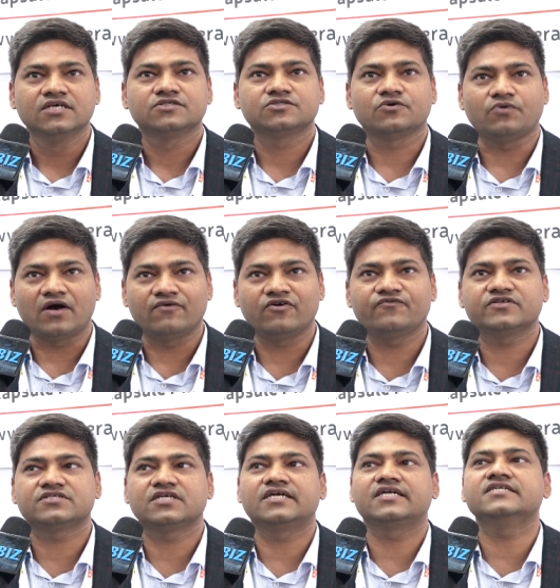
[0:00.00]
So our
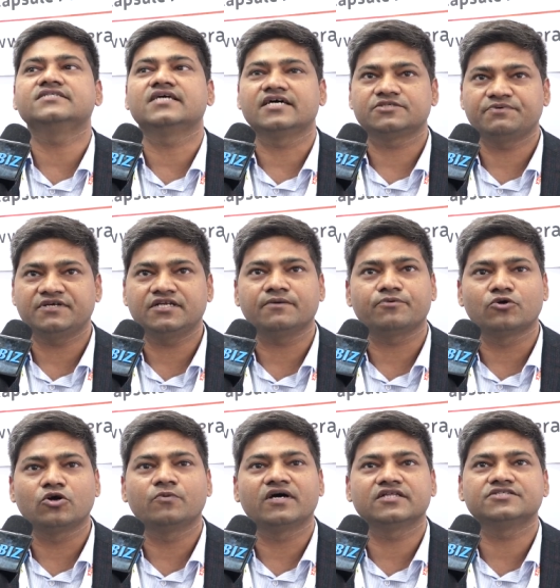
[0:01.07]
facilities has been
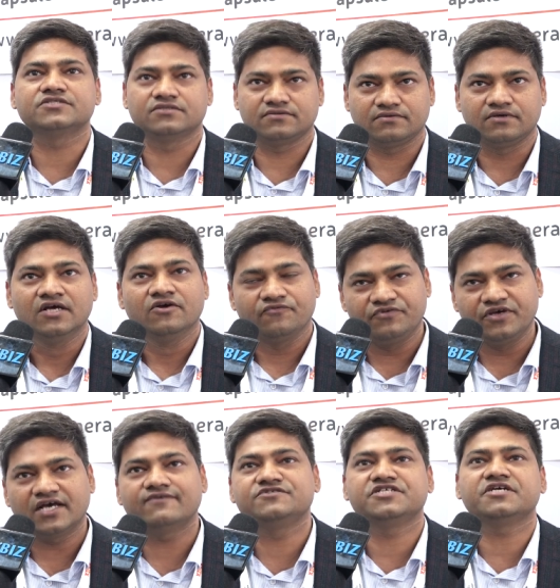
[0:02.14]
approved by the, we
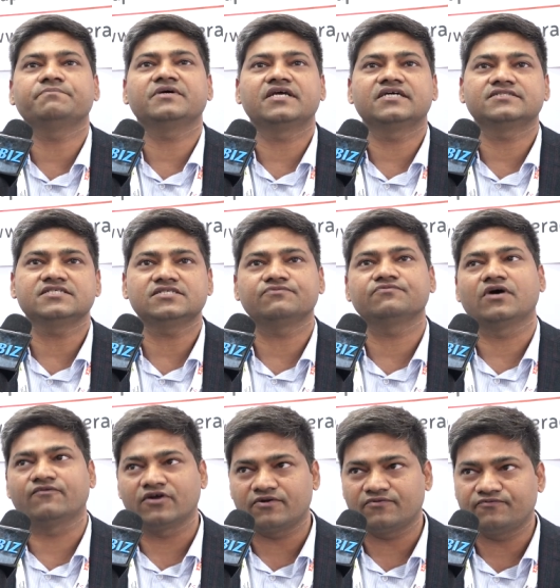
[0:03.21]
have GMP license,
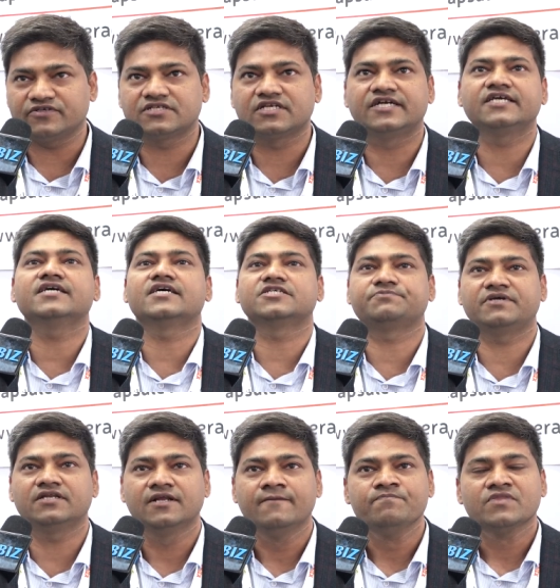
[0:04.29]
our facility has
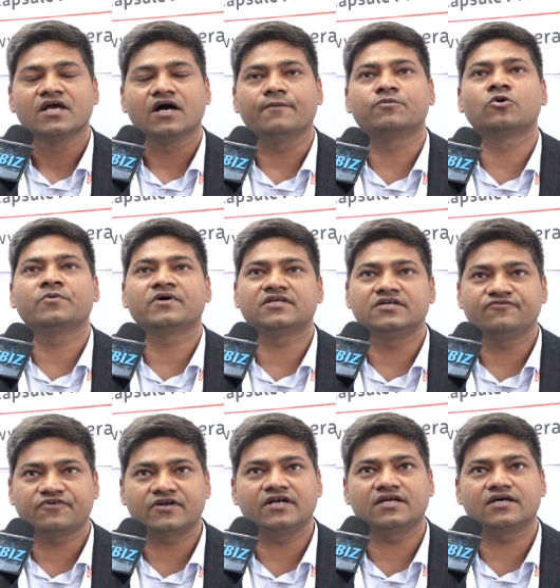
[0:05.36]
been approved by the
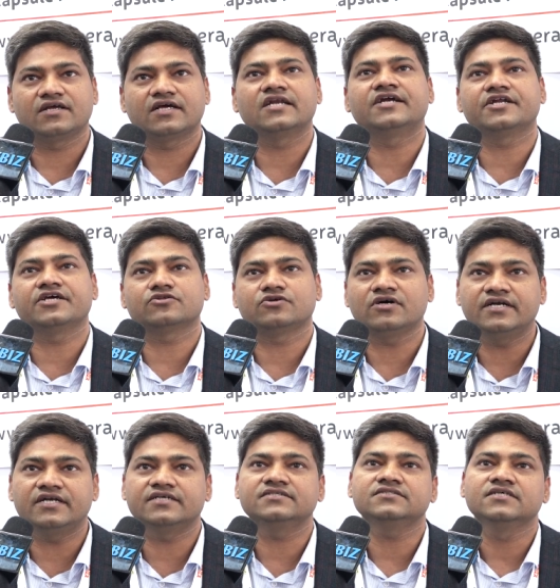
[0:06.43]
different regulatory
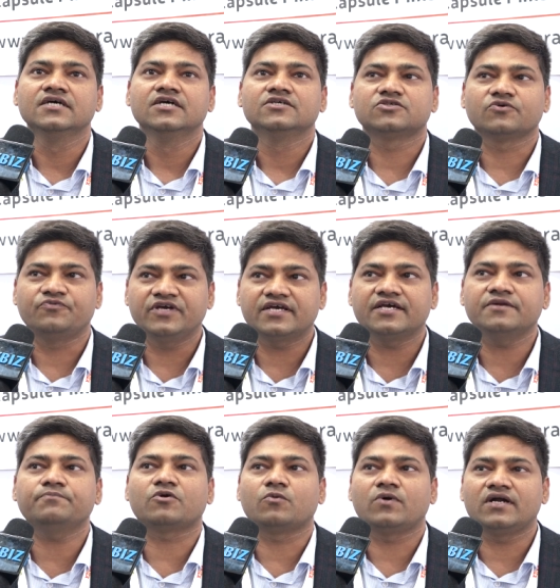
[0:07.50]
authorities. So we can
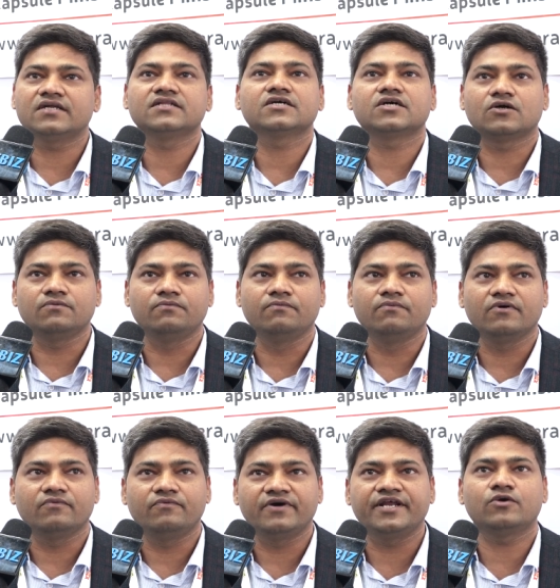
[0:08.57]
provide
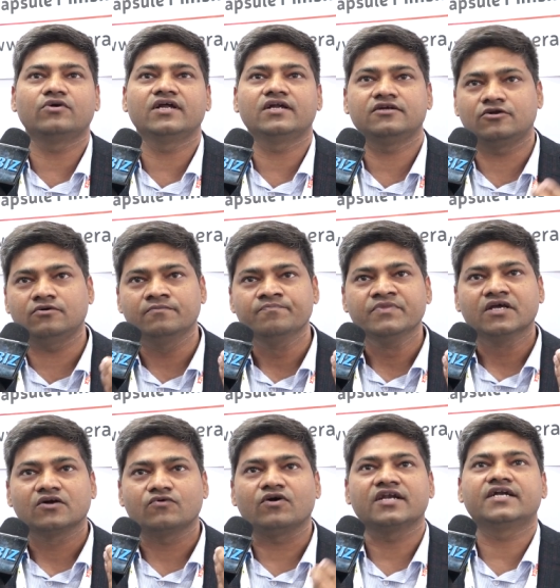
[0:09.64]
the very good and
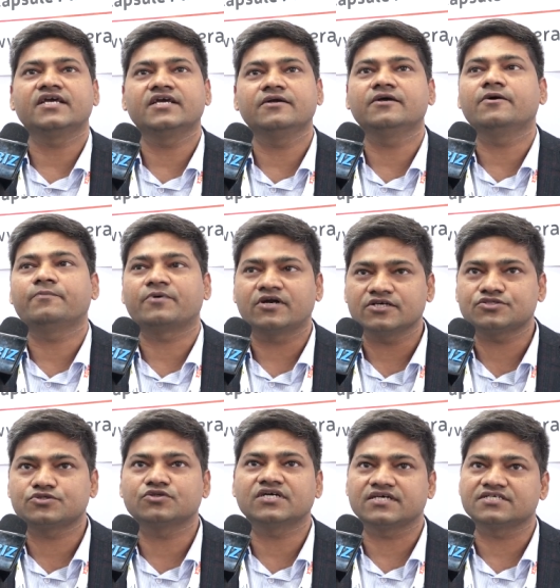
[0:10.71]
quality products
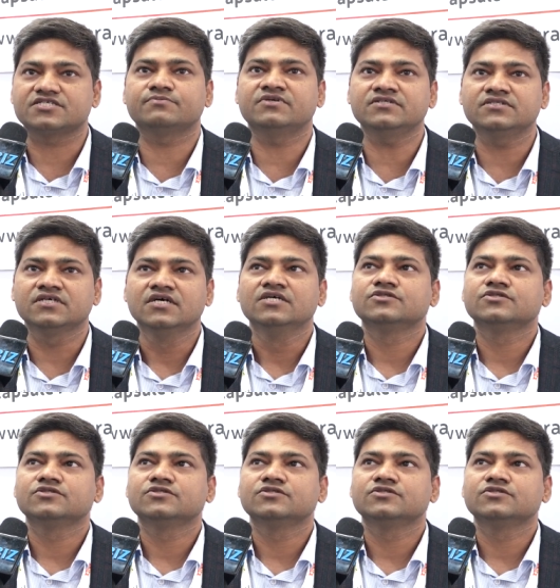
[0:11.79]
to the customers.